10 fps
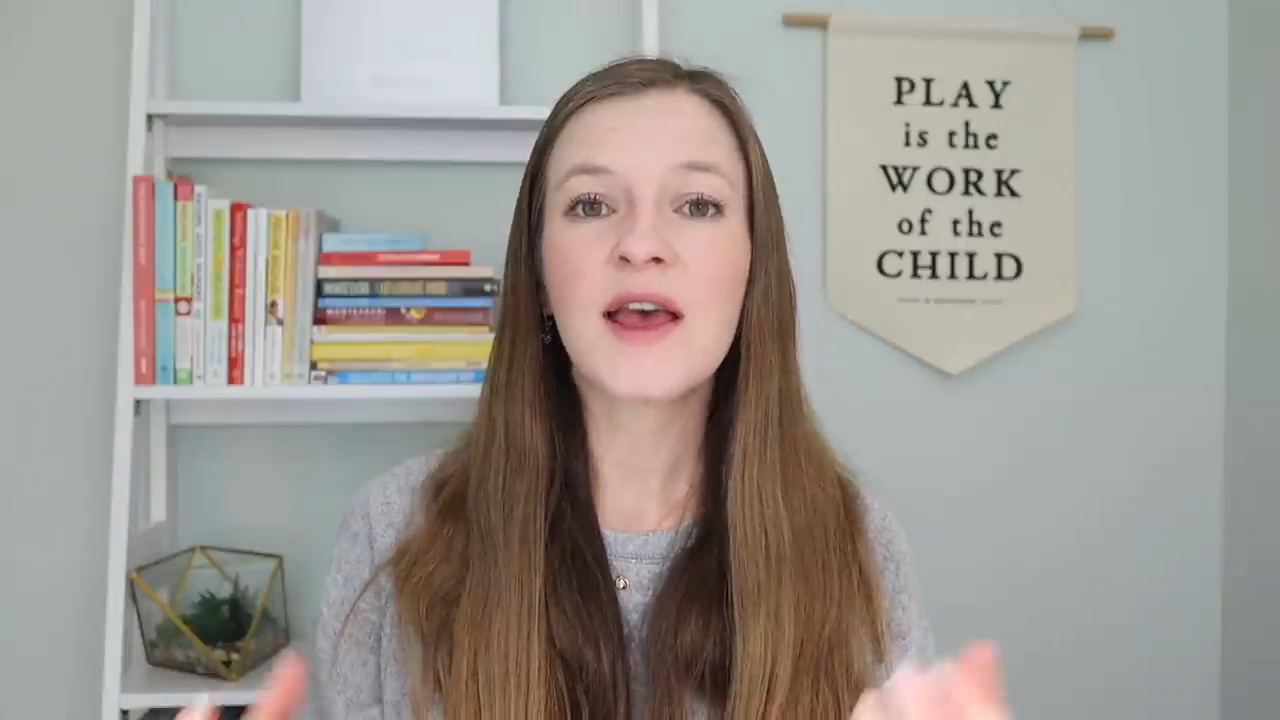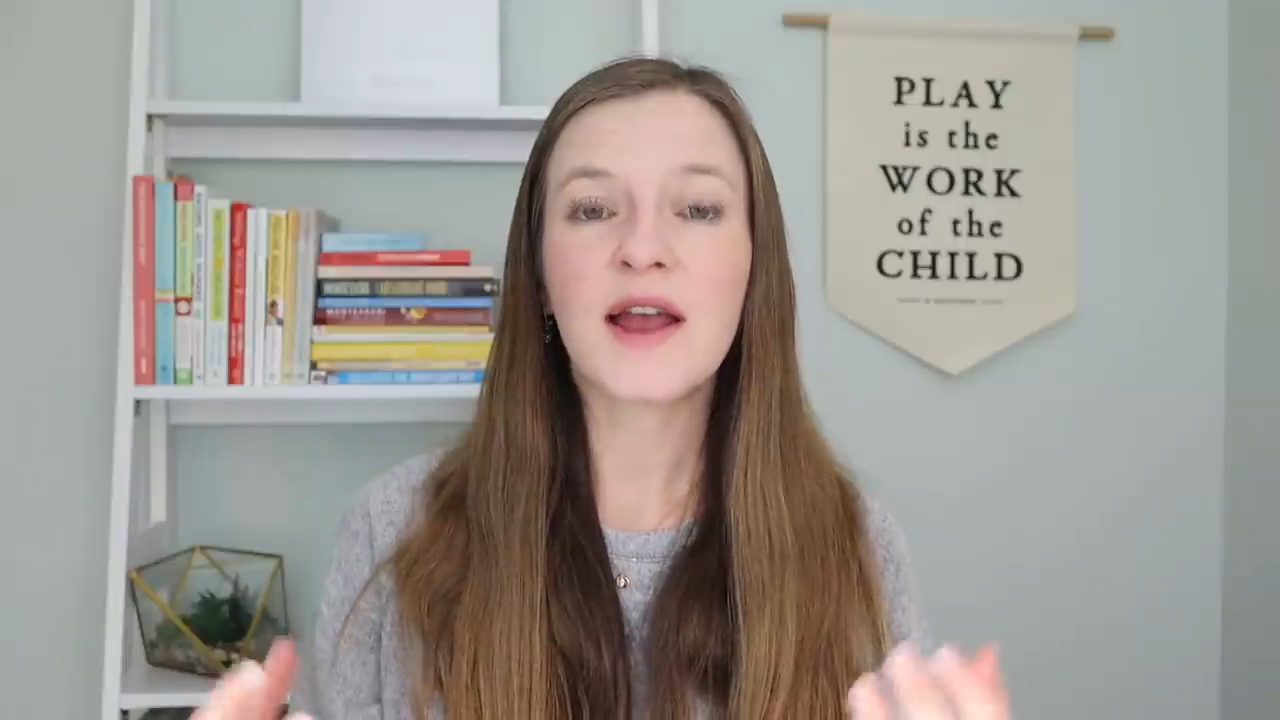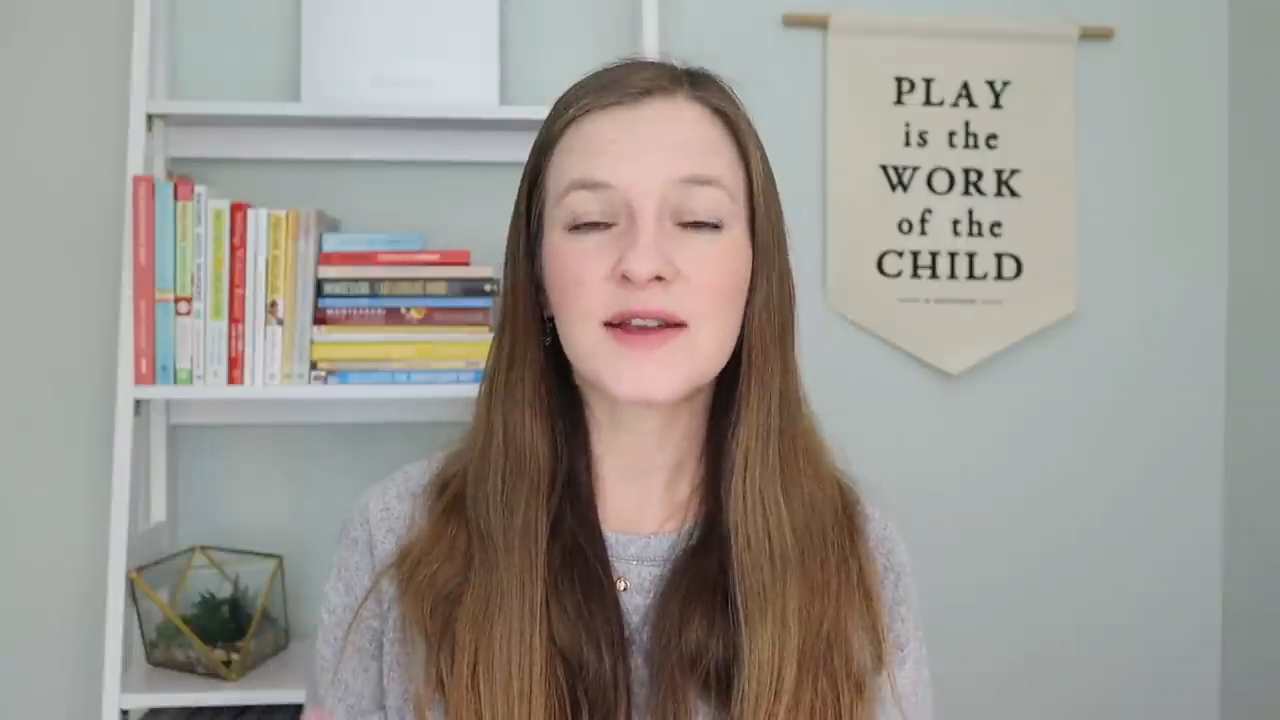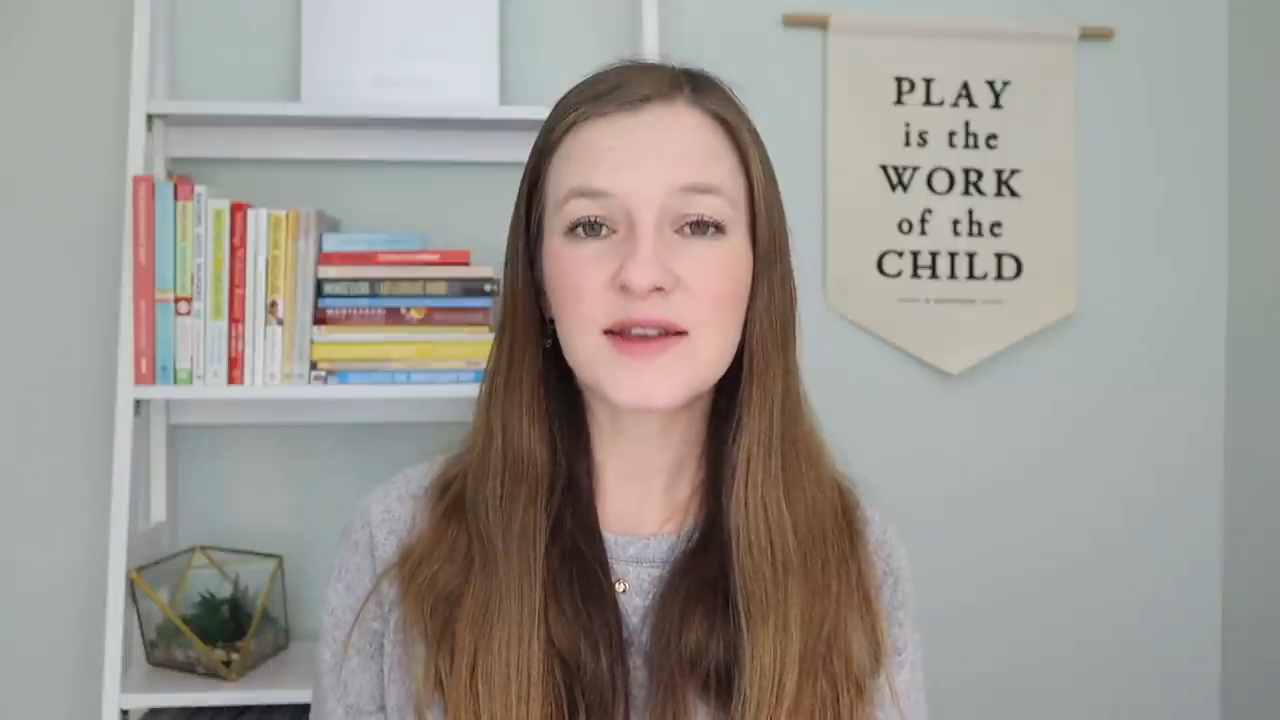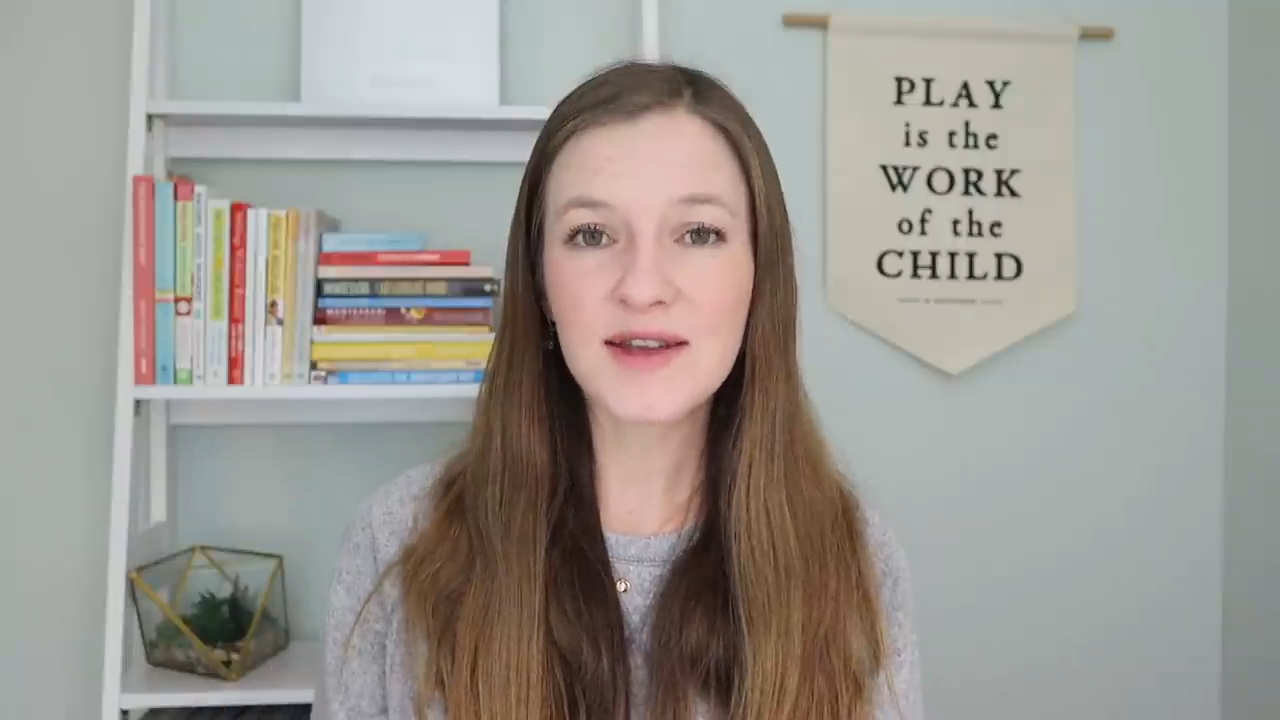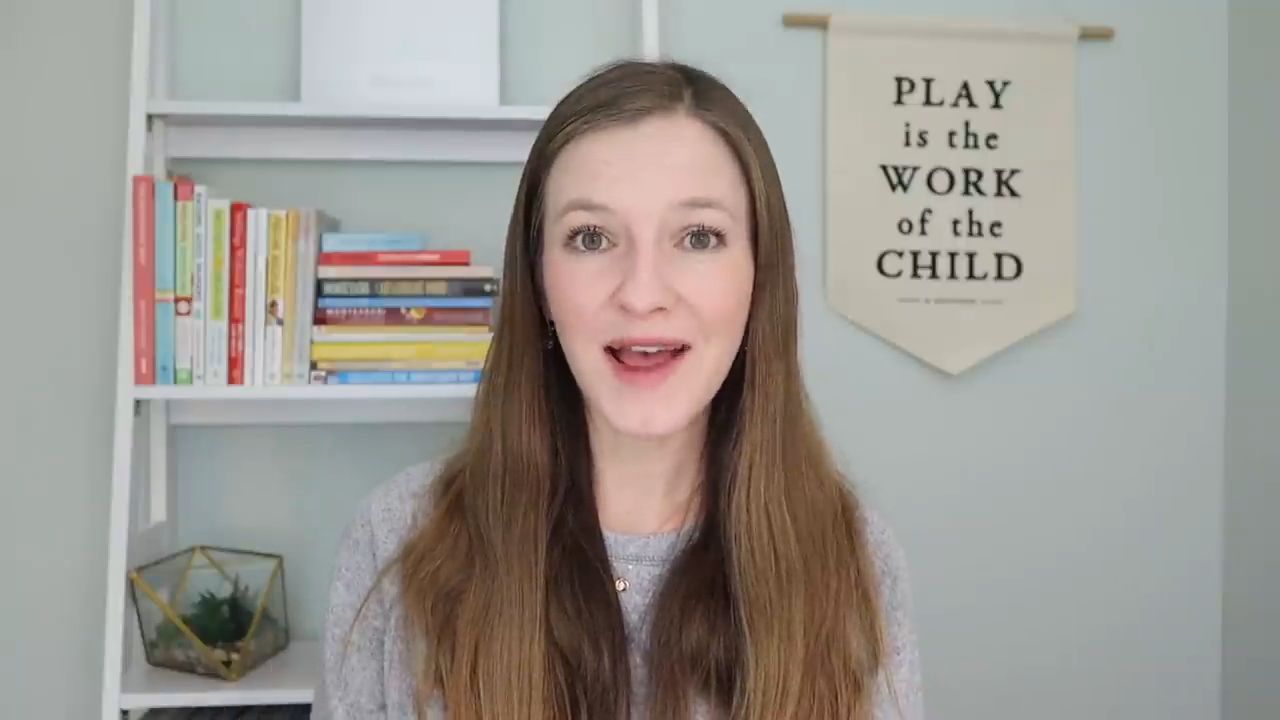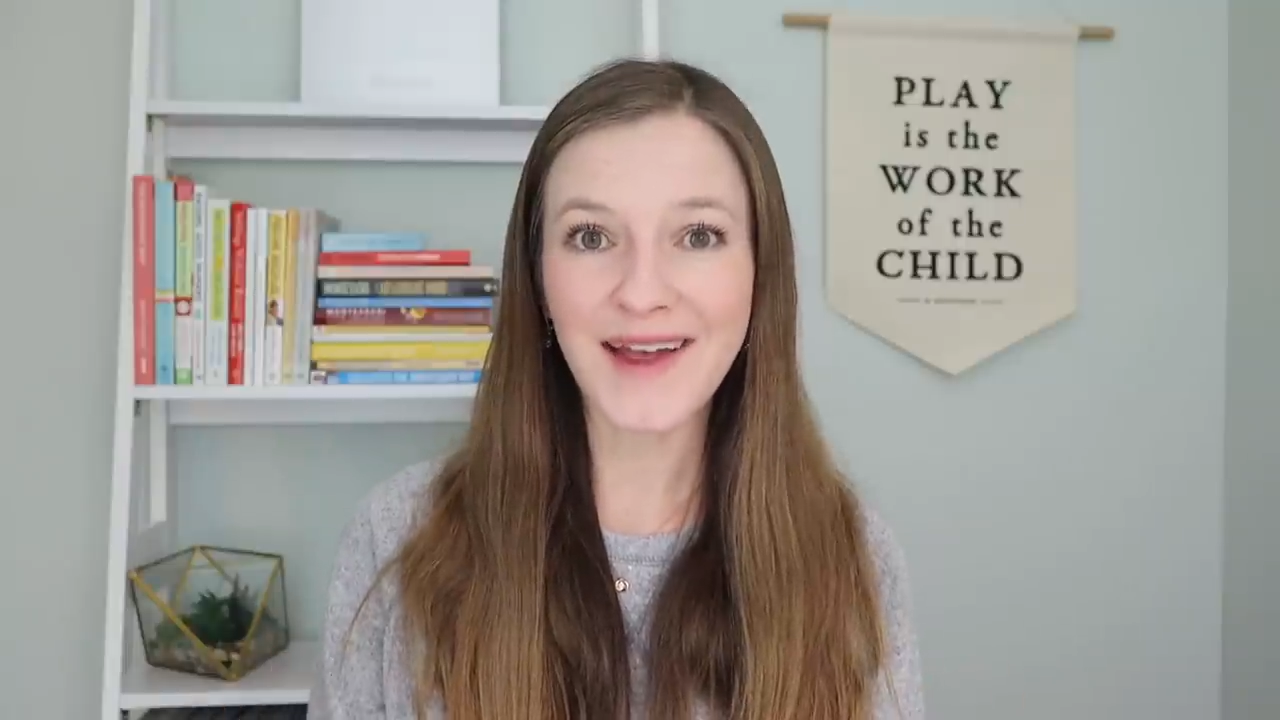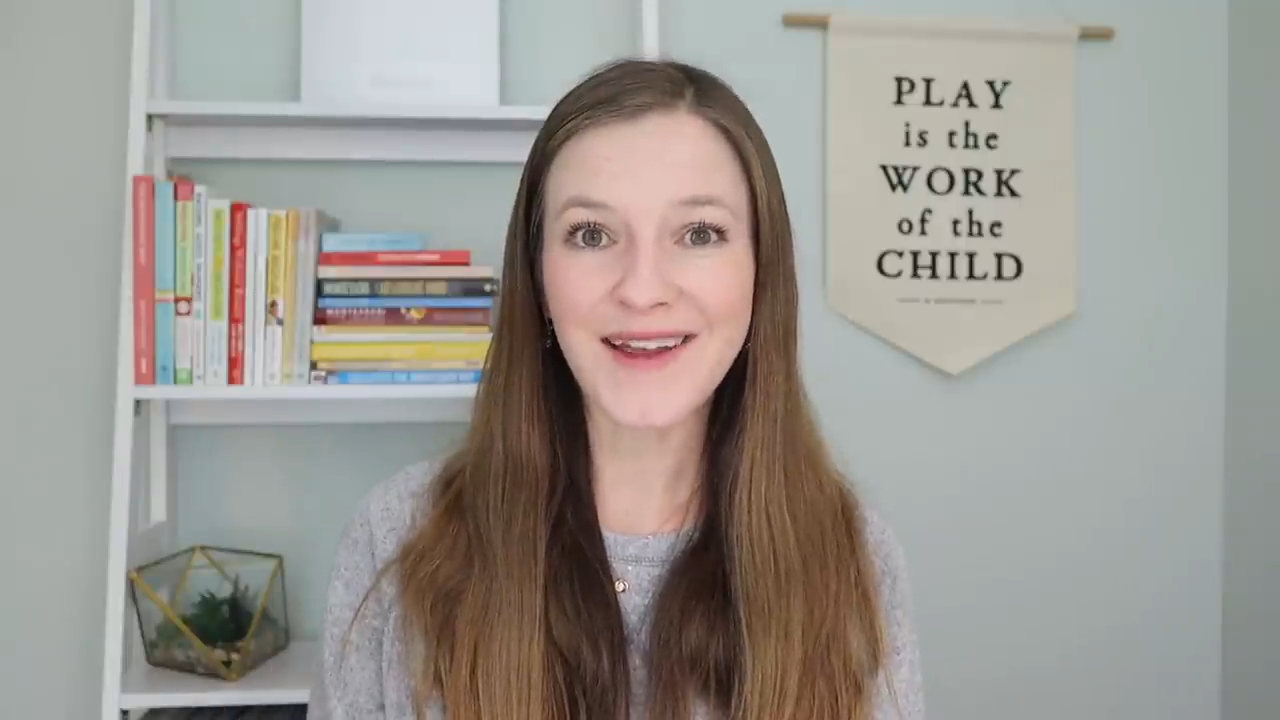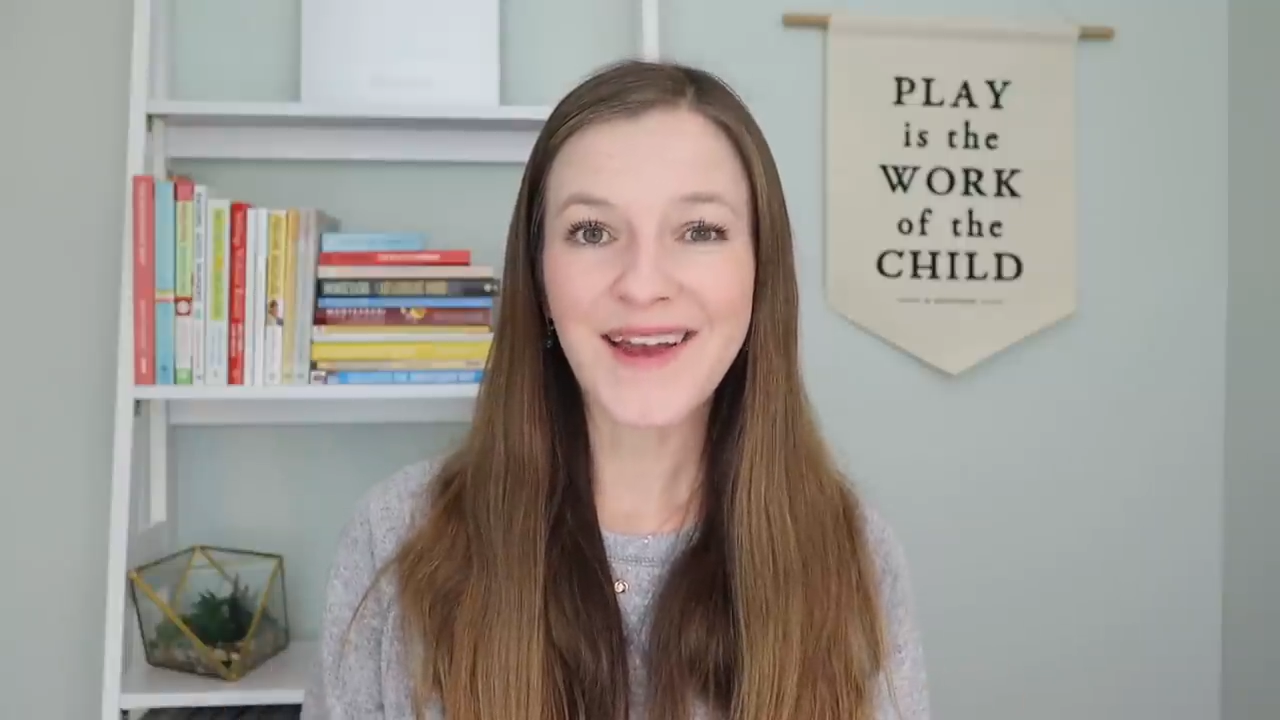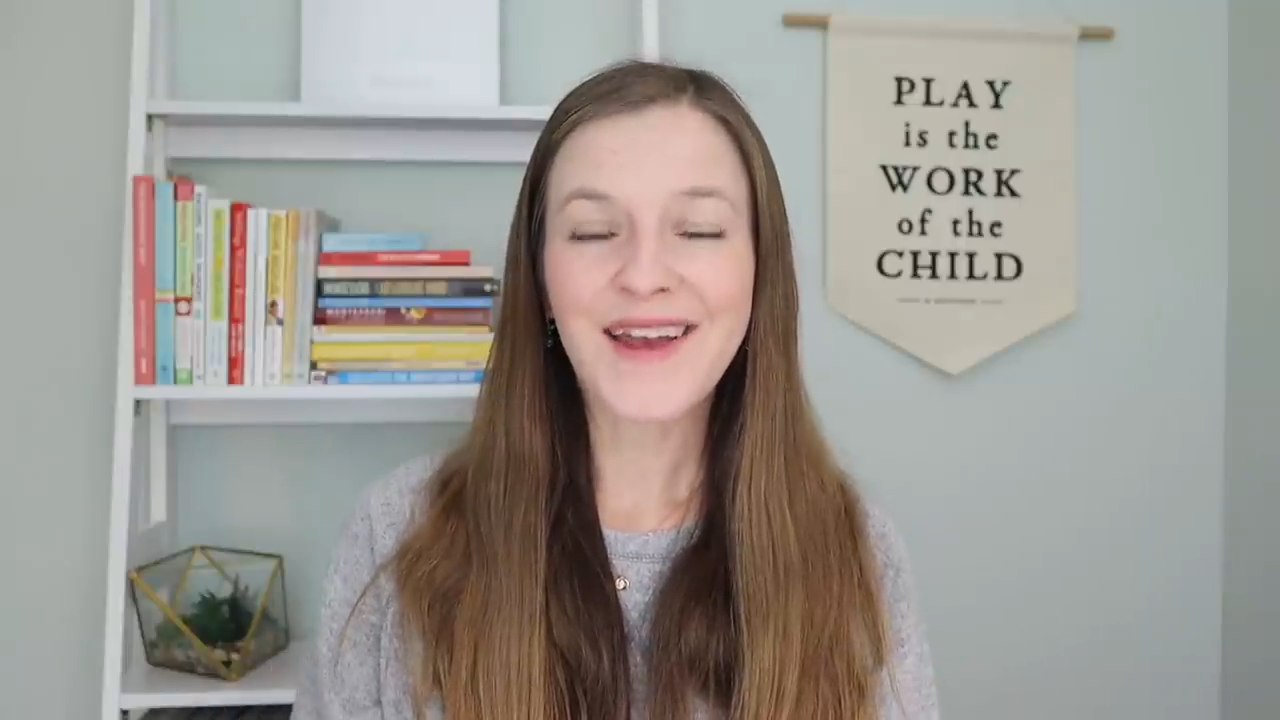
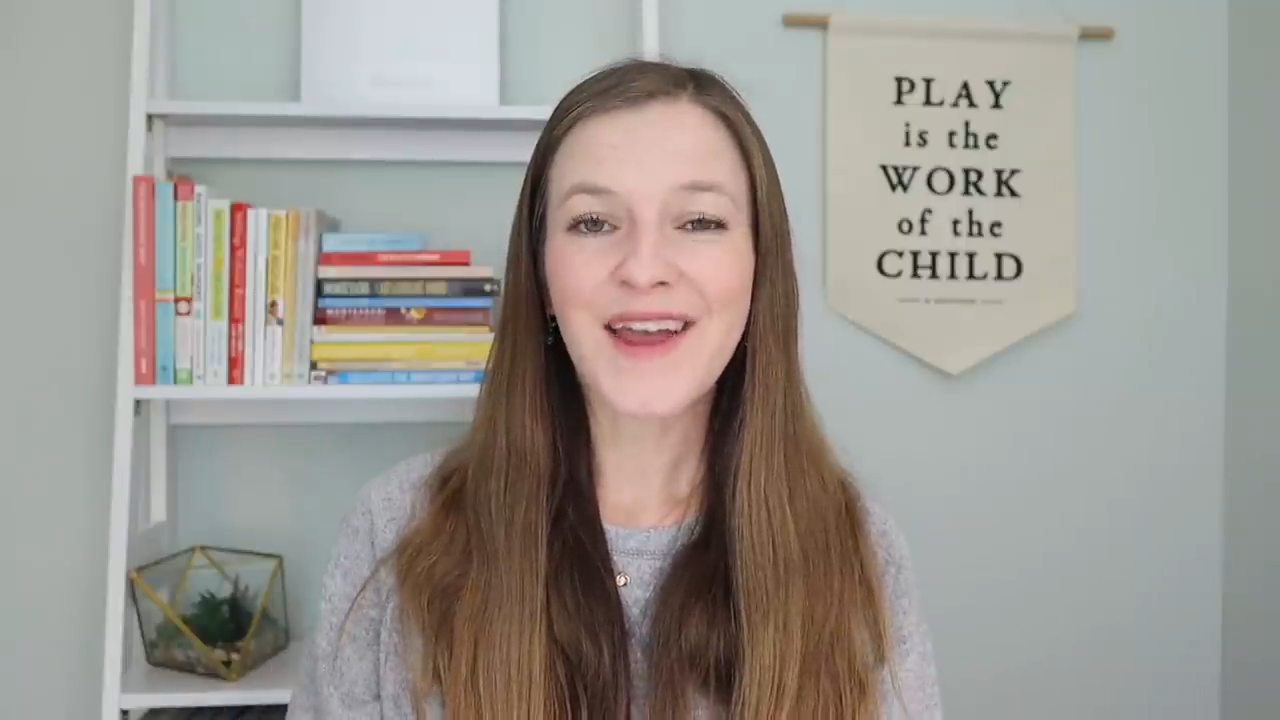Instead,